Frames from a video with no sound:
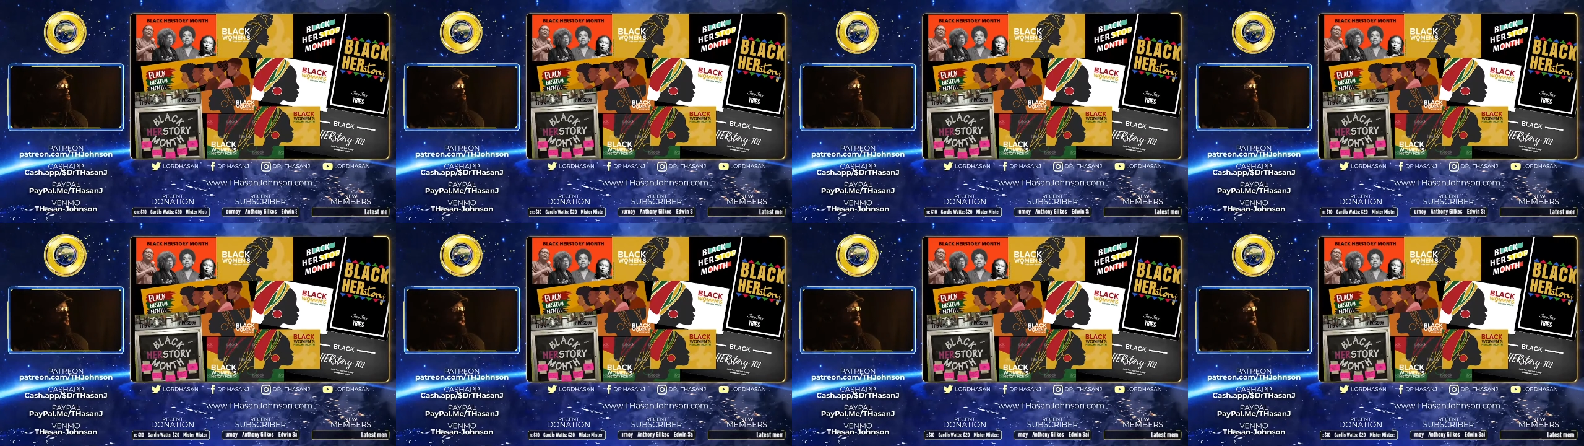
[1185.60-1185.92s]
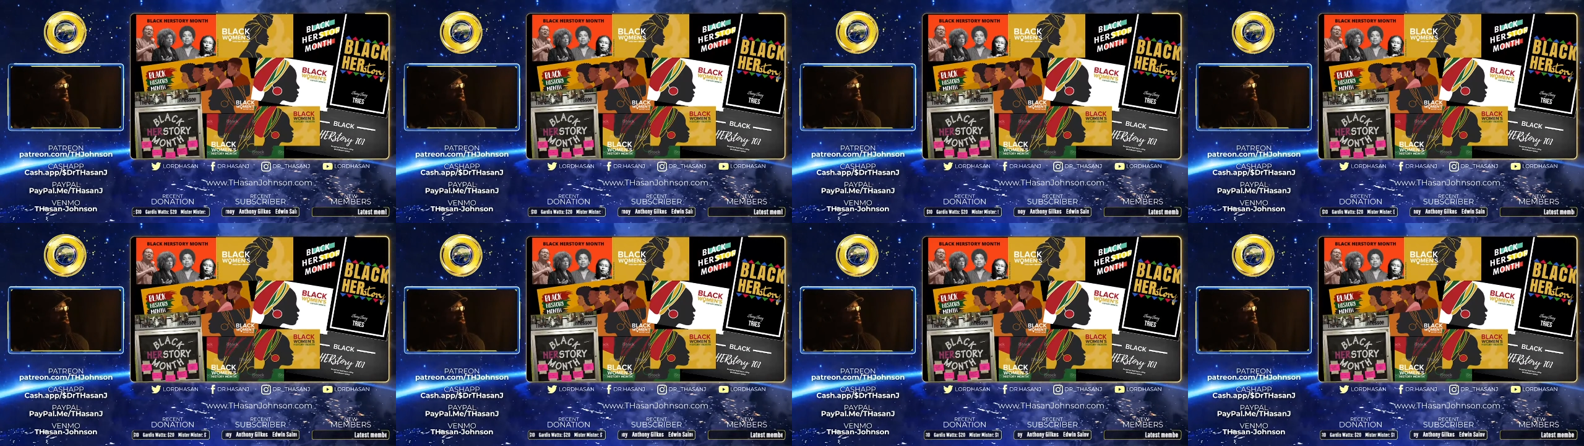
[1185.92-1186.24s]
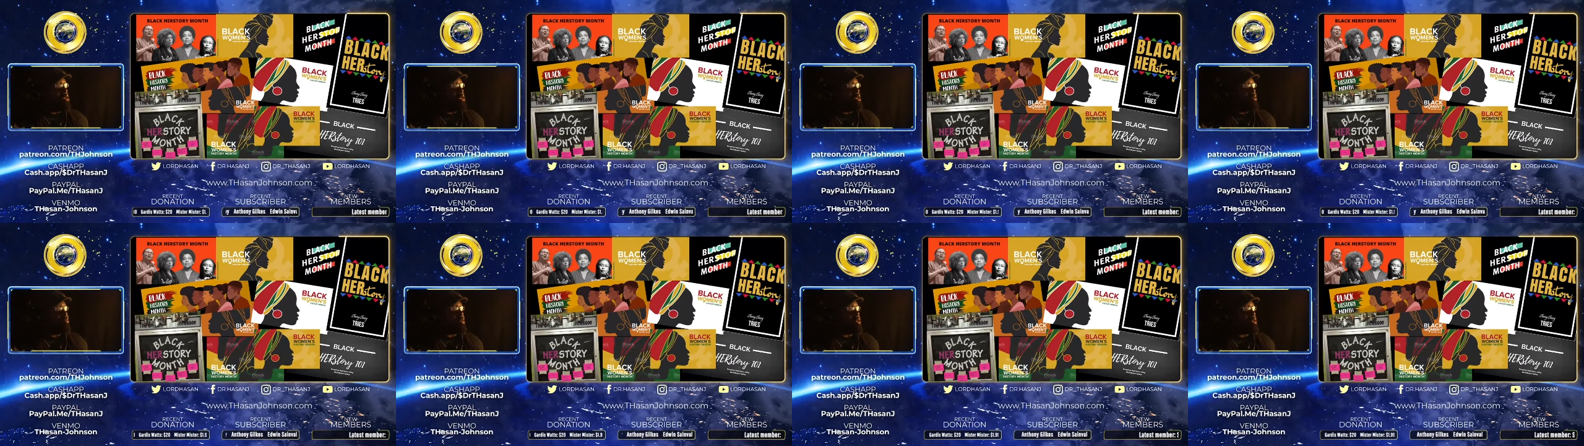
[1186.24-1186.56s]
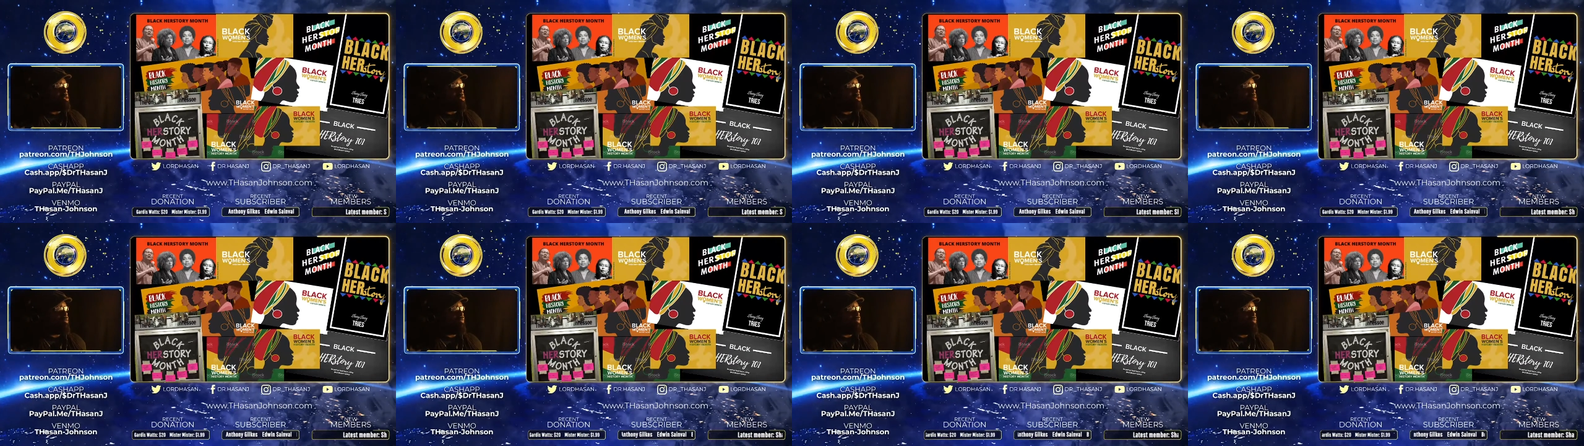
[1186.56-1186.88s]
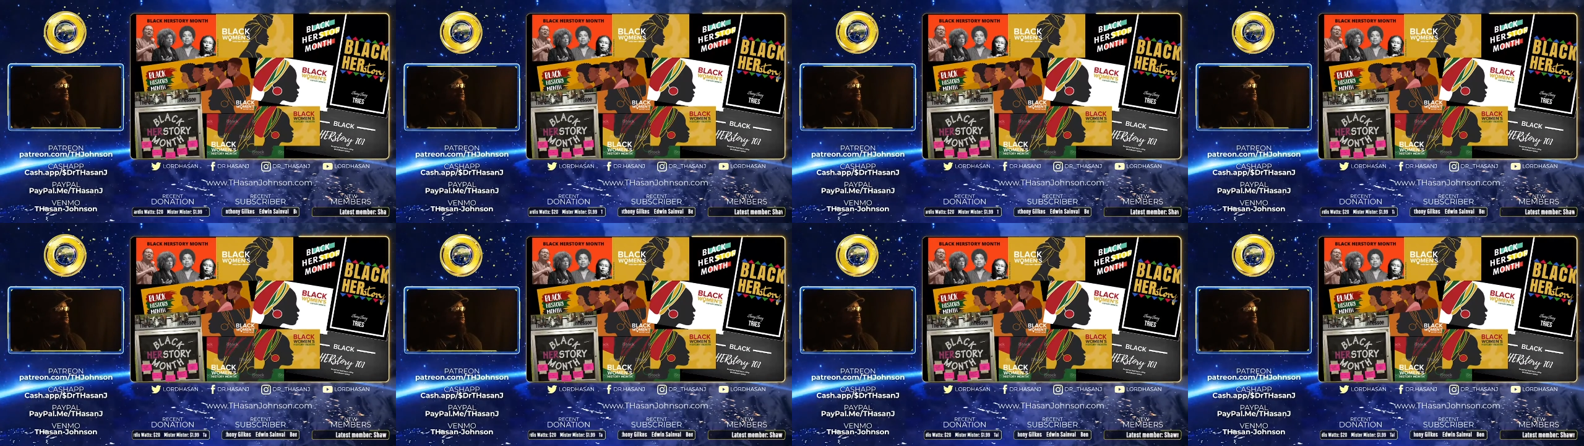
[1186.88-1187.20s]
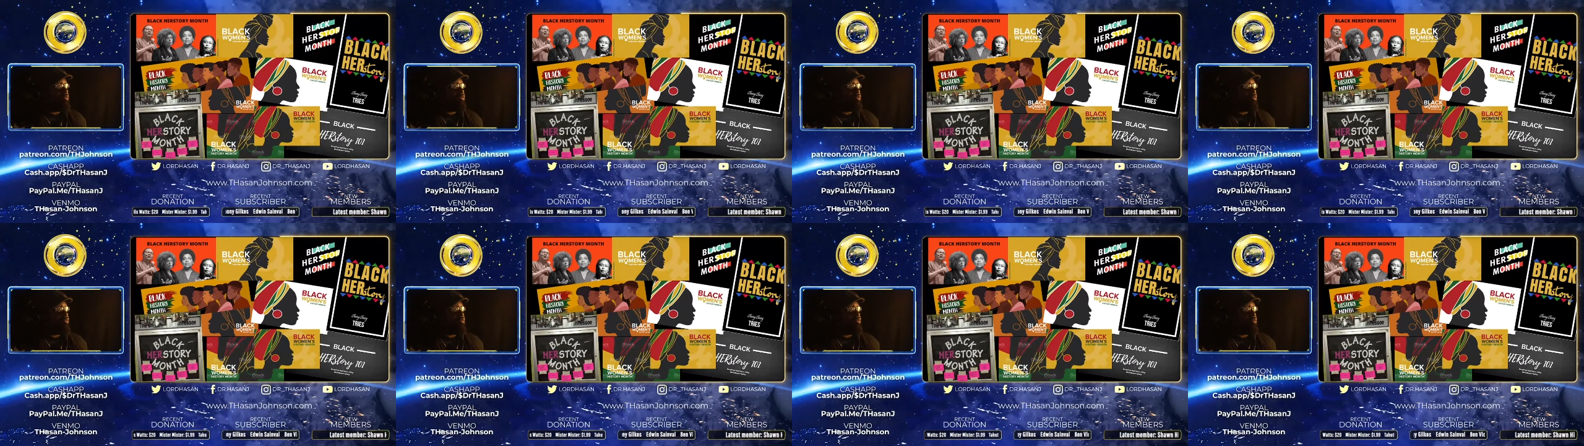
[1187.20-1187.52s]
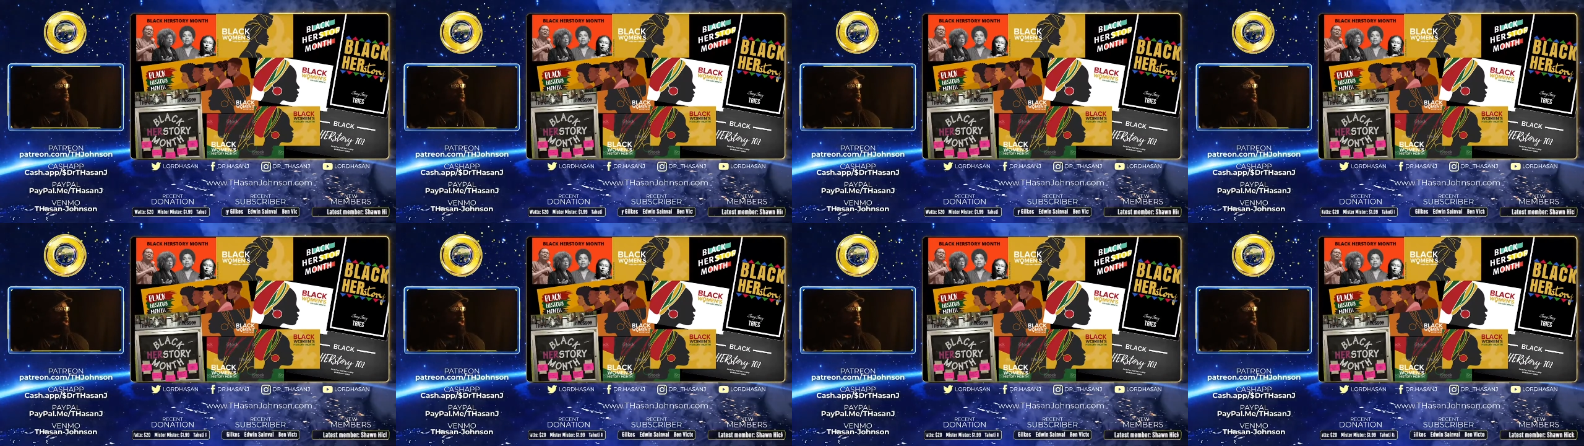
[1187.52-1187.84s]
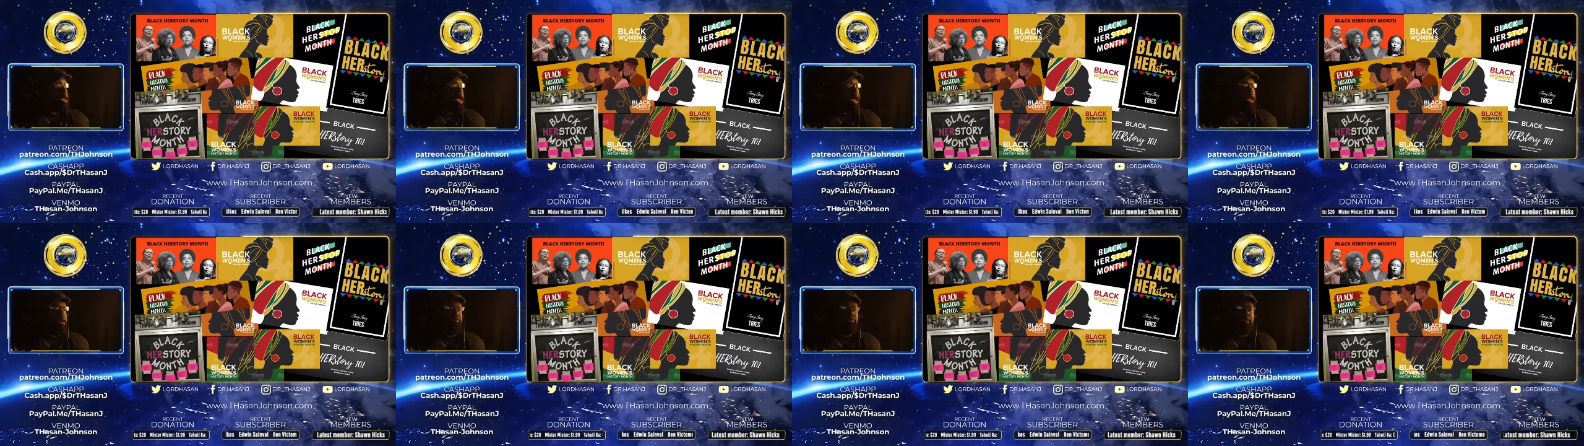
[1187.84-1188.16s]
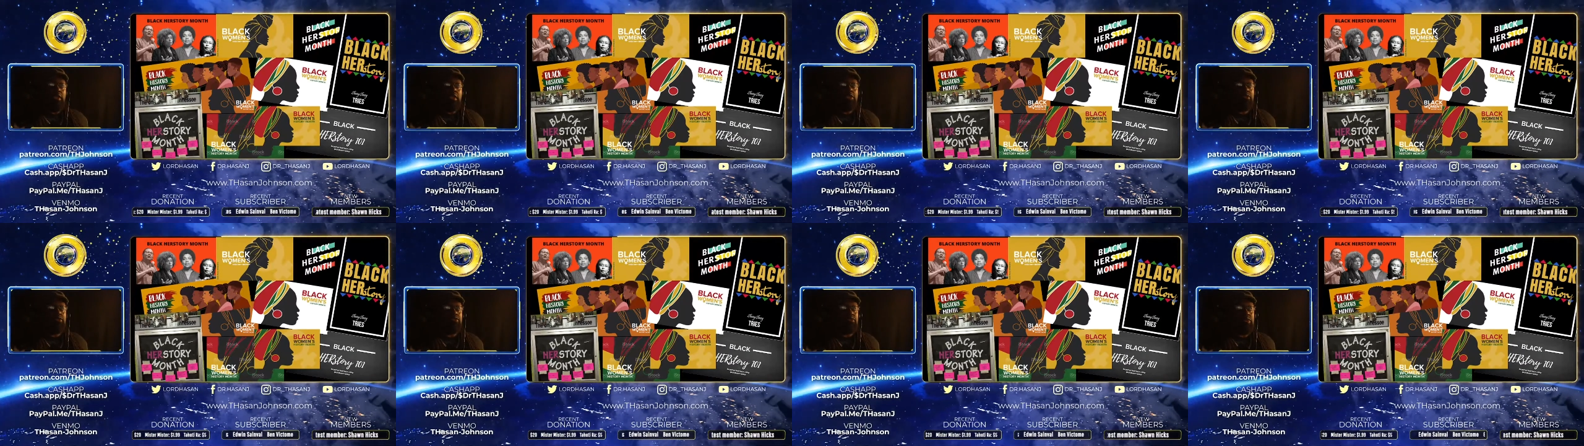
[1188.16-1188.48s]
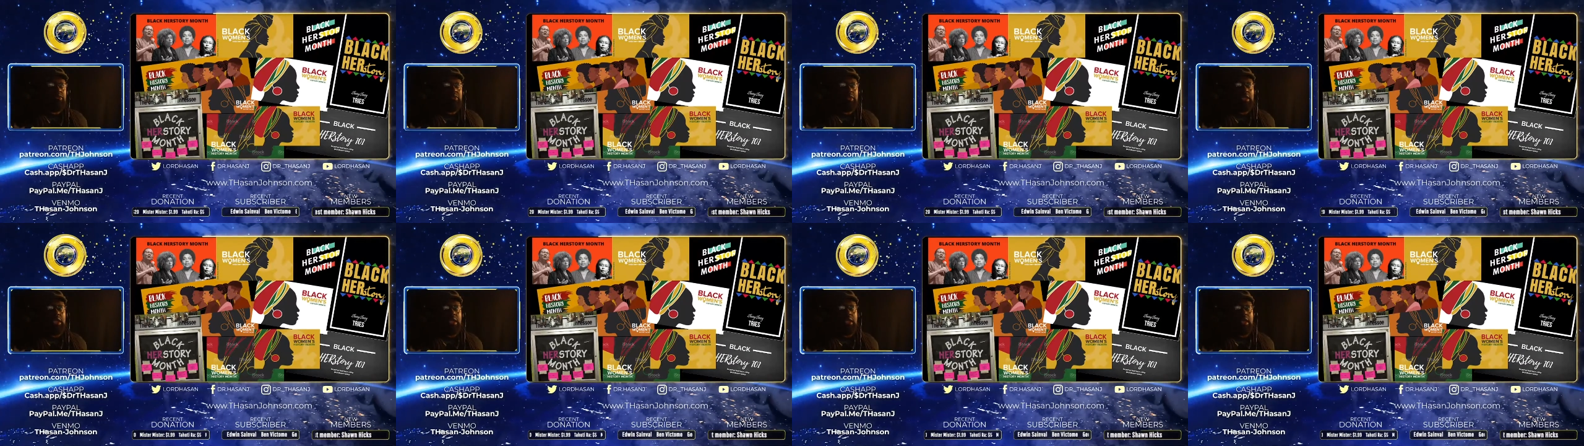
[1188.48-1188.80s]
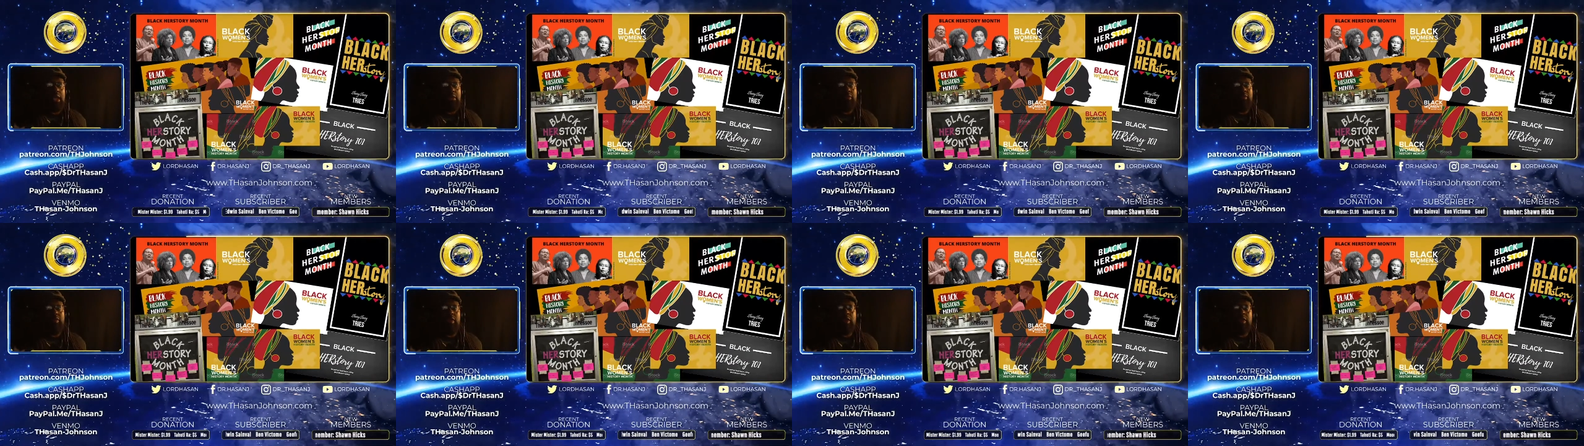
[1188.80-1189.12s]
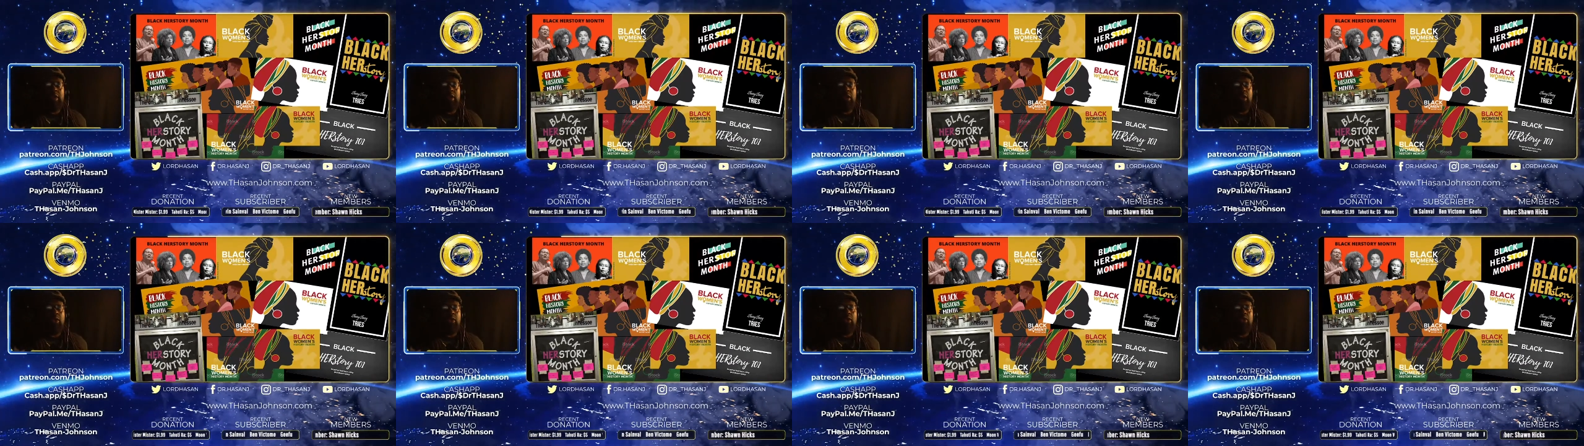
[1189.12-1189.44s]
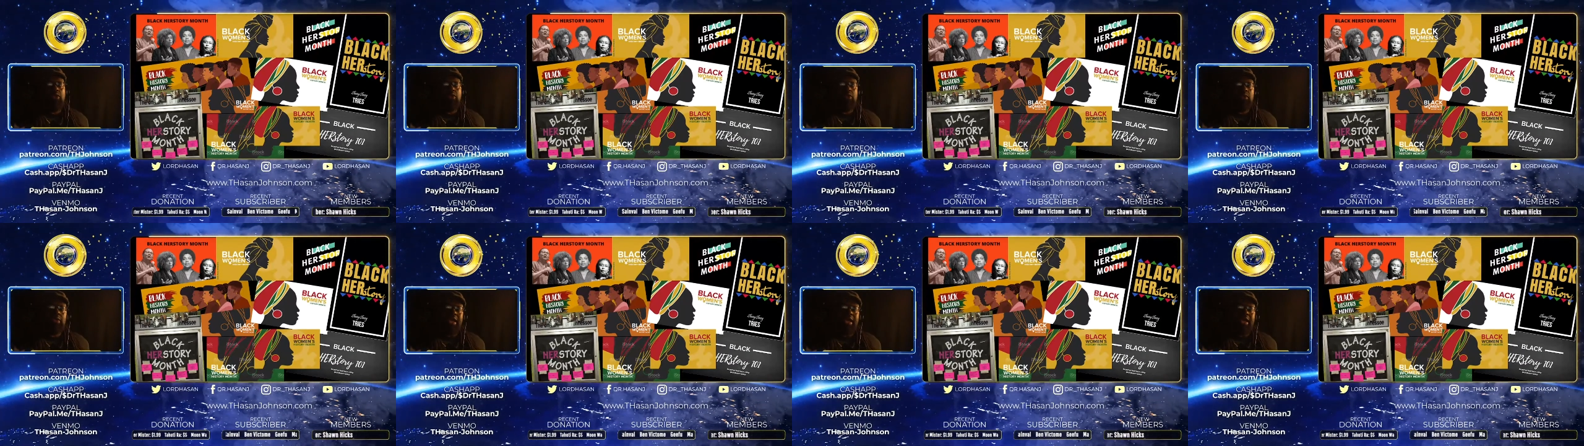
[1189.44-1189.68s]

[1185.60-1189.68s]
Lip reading: [unreadable: no face in view]